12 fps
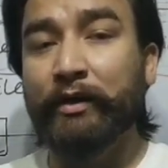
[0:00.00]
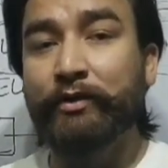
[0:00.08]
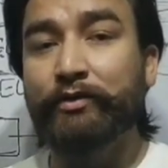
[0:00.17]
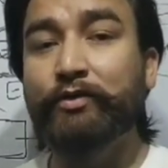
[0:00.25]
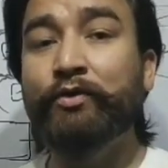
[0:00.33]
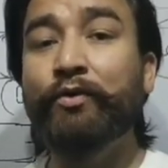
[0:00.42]

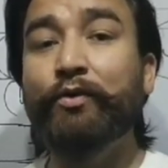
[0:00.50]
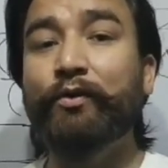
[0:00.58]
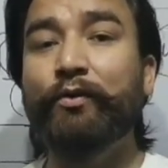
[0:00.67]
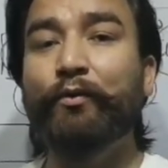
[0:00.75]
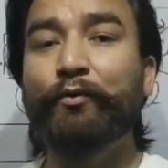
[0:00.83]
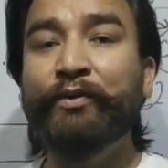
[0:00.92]
So
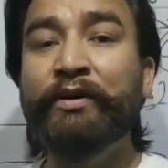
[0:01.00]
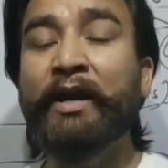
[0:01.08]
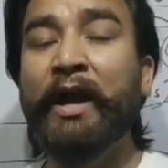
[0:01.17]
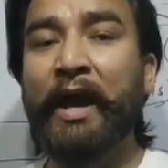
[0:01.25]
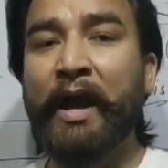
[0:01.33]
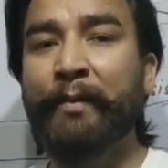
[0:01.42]
we
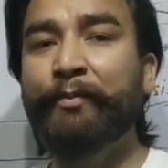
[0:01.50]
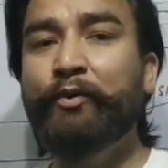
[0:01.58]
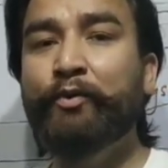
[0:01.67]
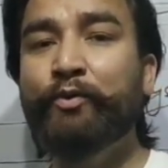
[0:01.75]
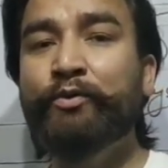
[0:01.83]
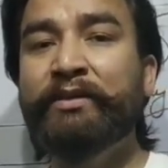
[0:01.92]
have
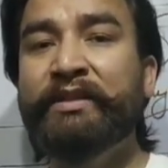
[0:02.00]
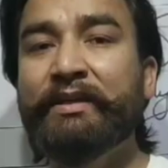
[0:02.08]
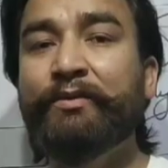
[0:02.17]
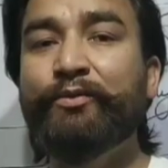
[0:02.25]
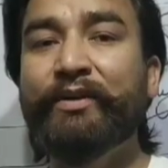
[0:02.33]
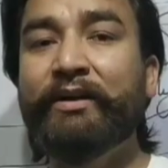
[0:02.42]
to
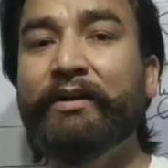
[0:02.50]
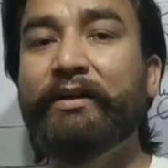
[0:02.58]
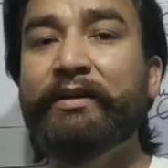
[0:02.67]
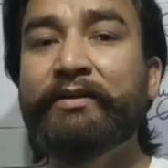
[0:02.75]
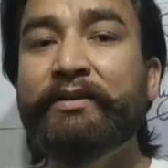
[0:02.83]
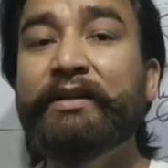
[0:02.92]
see what
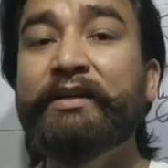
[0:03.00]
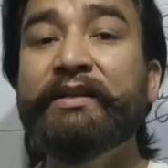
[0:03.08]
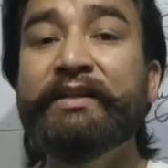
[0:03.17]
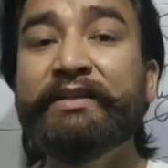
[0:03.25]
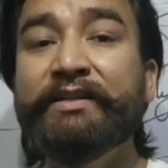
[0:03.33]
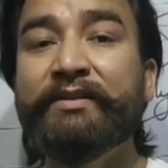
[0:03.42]
is the
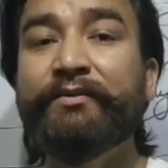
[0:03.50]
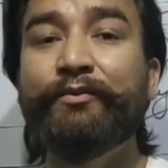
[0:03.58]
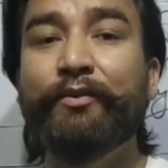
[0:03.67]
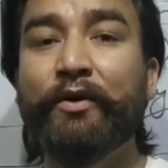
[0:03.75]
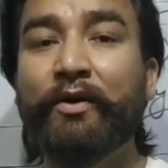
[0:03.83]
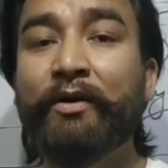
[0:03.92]
reason
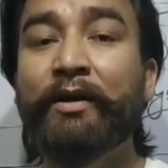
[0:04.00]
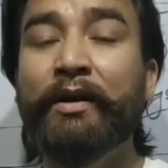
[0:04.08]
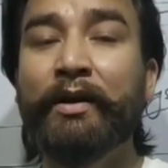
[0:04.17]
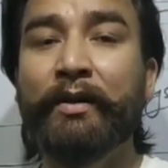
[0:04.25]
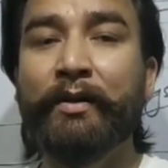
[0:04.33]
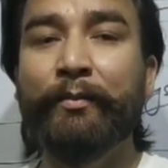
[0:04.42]
for
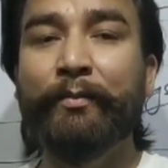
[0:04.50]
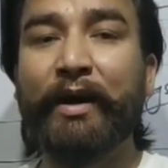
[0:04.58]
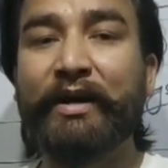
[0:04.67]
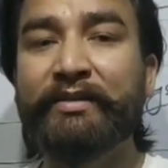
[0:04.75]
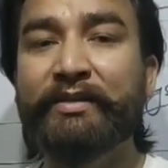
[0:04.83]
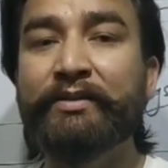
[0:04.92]

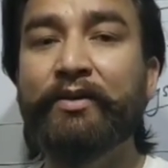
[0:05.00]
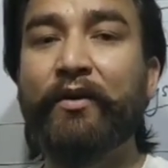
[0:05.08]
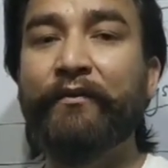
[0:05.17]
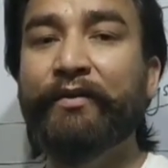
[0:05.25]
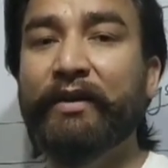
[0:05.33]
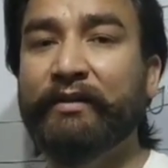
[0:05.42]
passing
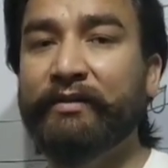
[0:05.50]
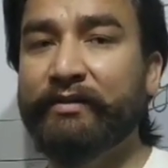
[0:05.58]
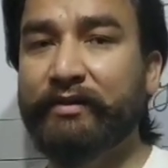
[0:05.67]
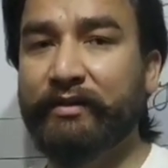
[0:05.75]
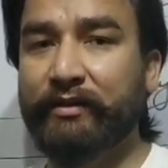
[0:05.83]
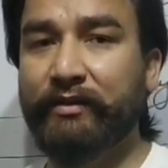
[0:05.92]
of
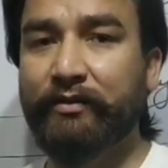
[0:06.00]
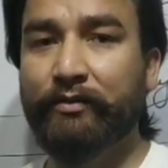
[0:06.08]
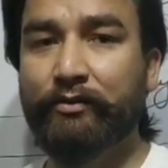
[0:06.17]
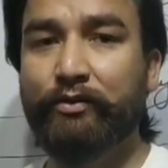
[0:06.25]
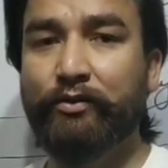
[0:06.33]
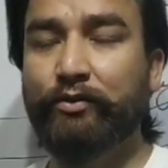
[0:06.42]
electricity.
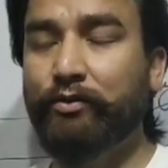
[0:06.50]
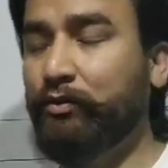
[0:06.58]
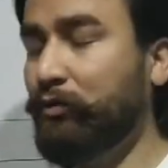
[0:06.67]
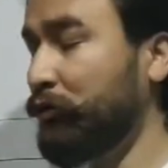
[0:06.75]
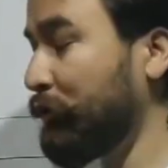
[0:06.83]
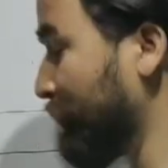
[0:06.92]

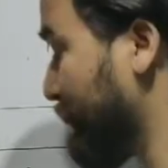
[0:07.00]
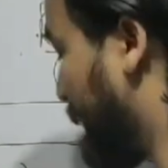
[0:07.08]
So you know